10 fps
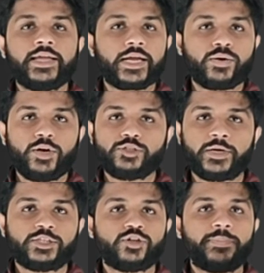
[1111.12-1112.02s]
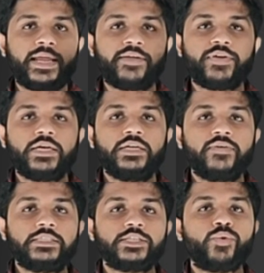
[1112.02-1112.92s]
acknowledgement, so peripheral
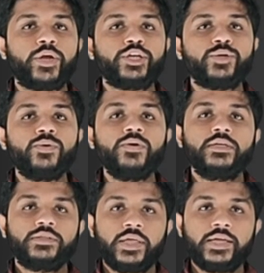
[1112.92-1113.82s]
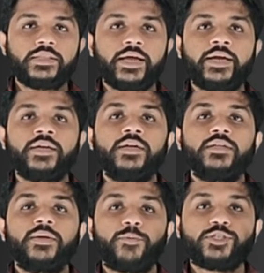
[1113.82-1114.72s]
device is going to think
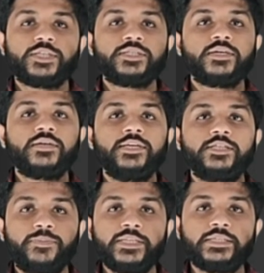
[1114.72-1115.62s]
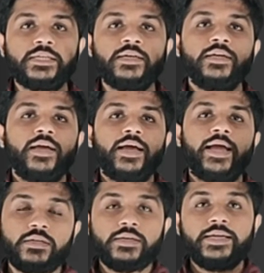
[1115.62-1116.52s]
that the processor is busy
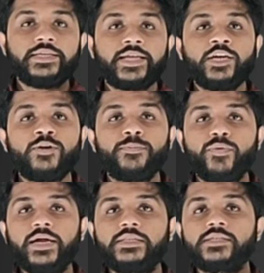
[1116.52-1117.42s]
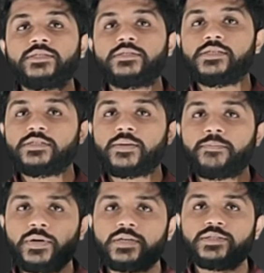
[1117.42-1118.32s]
and it cannot provide the
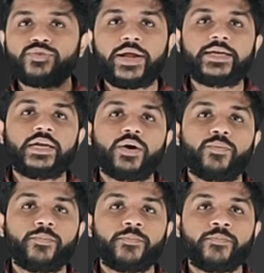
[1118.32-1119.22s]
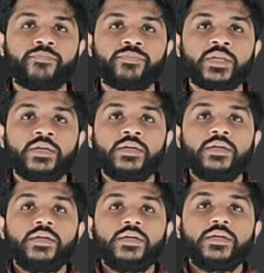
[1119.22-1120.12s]
system bus right now.
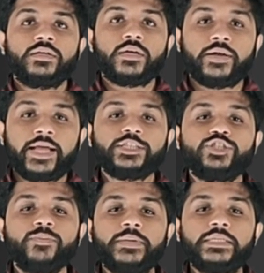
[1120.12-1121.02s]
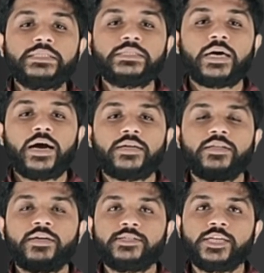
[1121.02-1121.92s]
The next two pins are
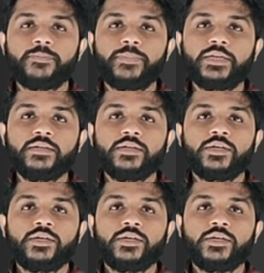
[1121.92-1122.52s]
the reset pin.